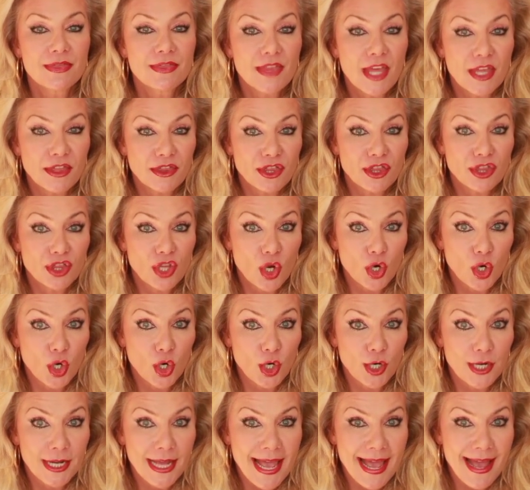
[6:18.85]
the
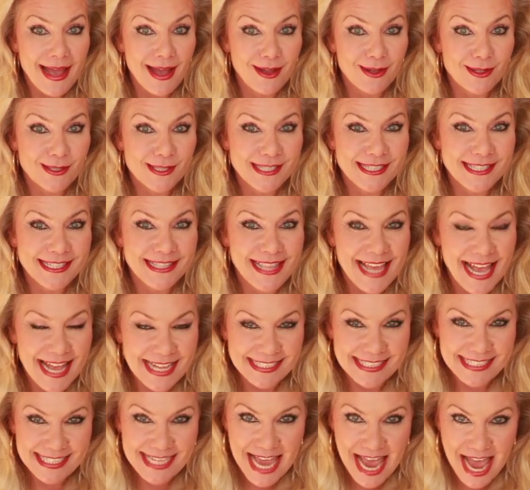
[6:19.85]
third house.
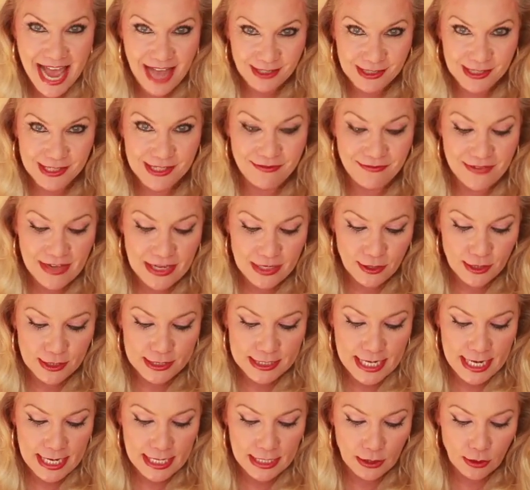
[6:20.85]
That's the house of
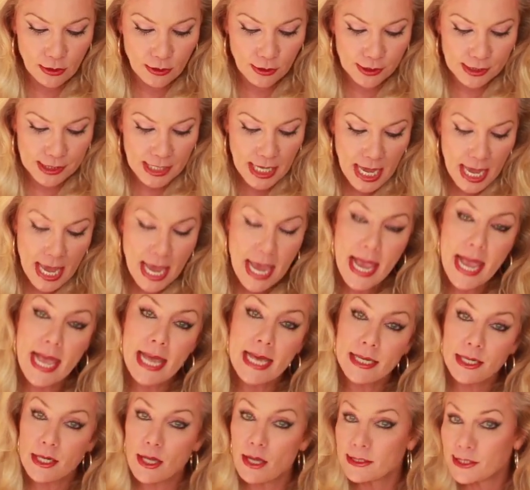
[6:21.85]
entertainers.
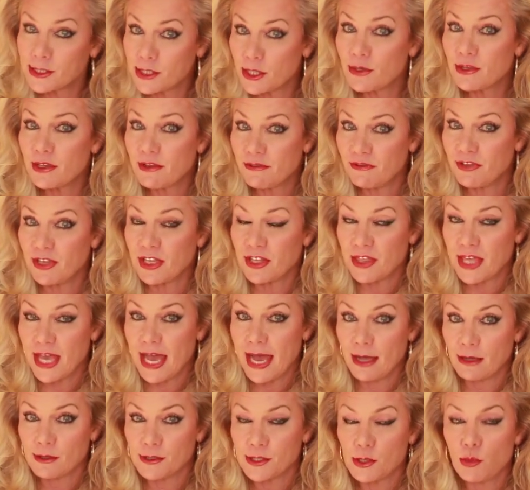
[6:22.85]
And also the fifth
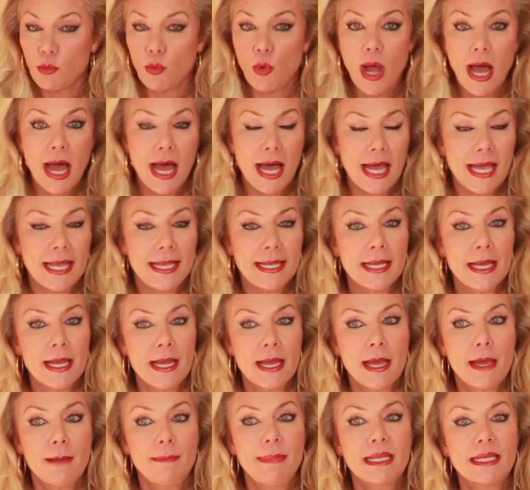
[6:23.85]
house. Why?
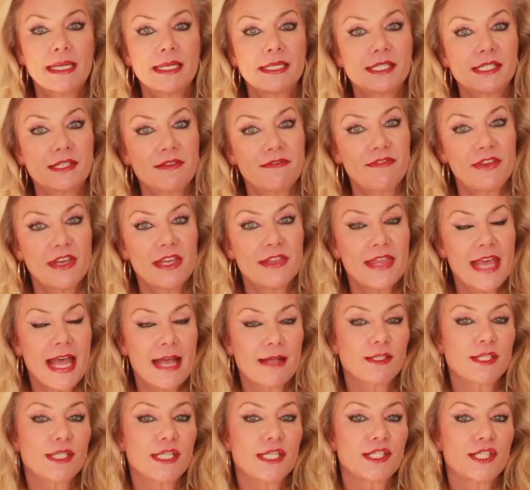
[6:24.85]
Because the fifth
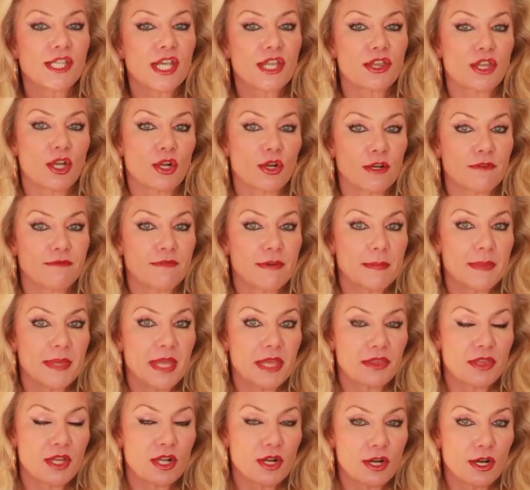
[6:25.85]
house is the third from
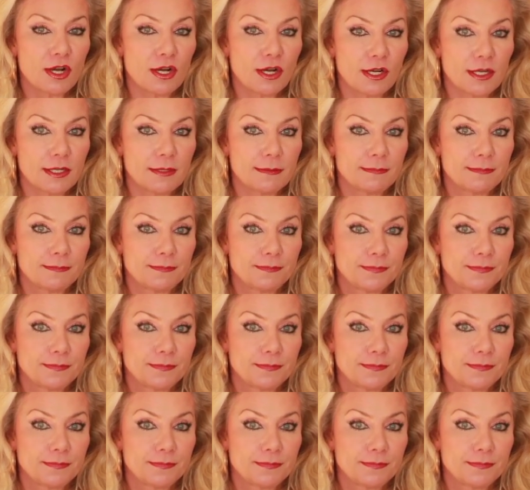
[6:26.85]
the third.